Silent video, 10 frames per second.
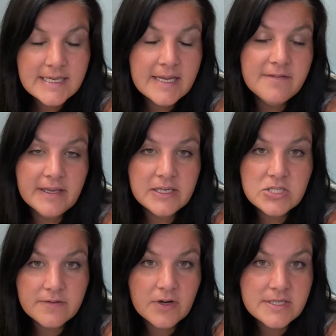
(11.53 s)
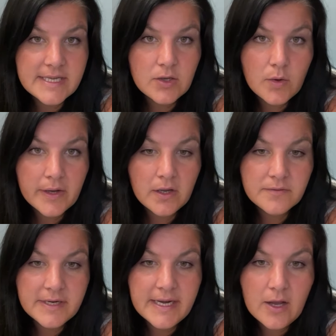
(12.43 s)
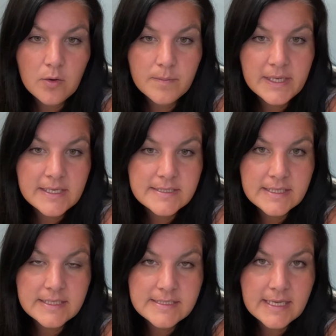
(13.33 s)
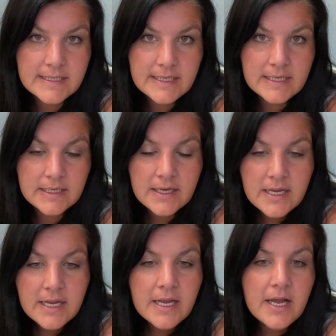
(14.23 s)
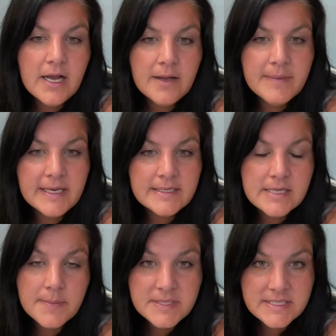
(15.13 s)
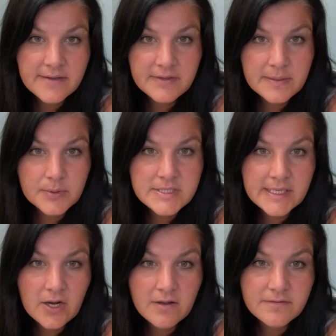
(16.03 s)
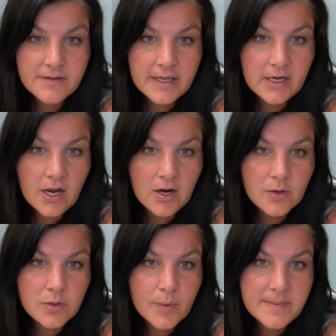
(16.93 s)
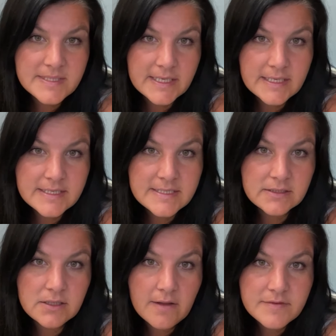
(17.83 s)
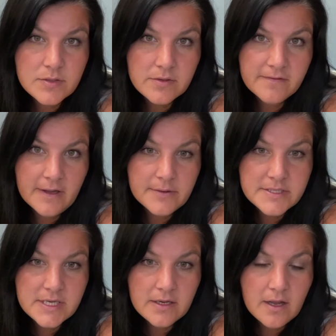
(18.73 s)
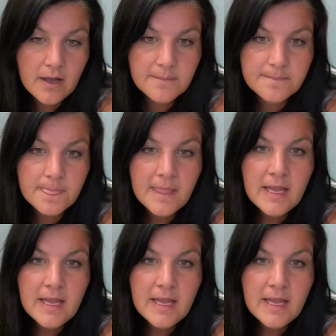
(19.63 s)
take advantage of our sale going on right now because it is ending. It is up to 70% off, and our website is lovesolaflowers.com.